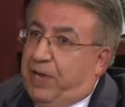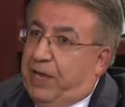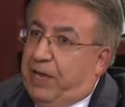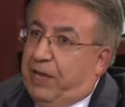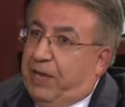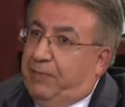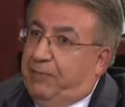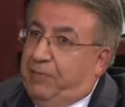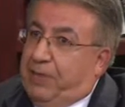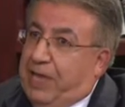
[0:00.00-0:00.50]

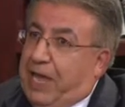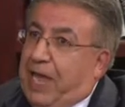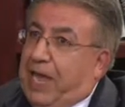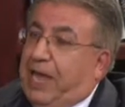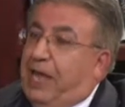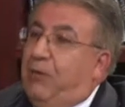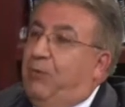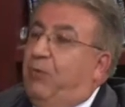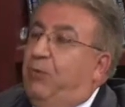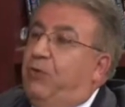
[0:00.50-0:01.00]
be
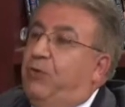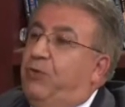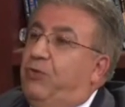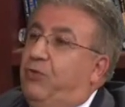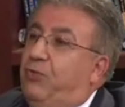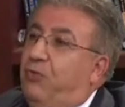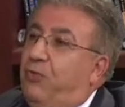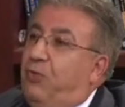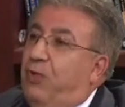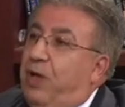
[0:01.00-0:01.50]
able
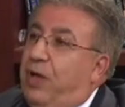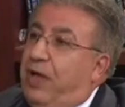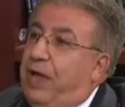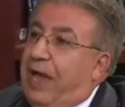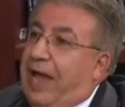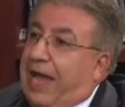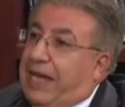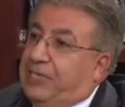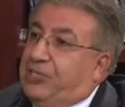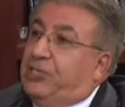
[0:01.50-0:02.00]
to
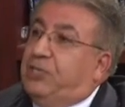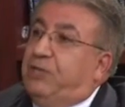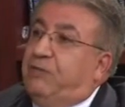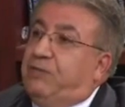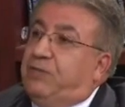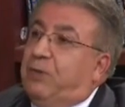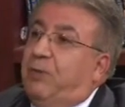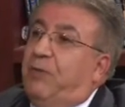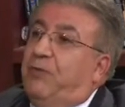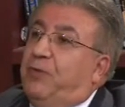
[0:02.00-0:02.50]
achieve
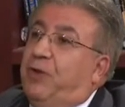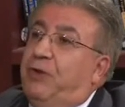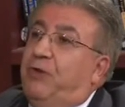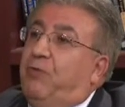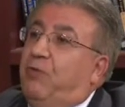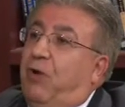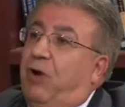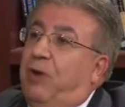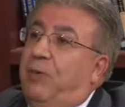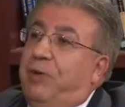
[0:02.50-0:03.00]
some of the
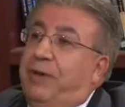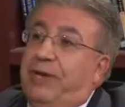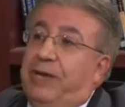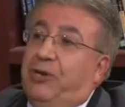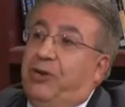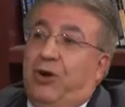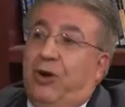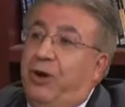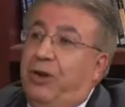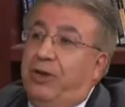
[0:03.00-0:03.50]
requirement that
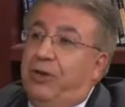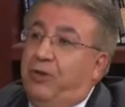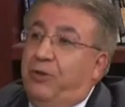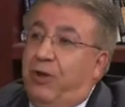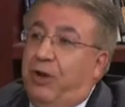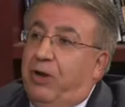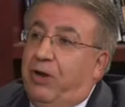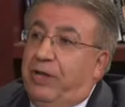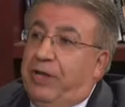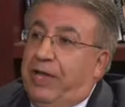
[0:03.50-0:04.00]
currently you are not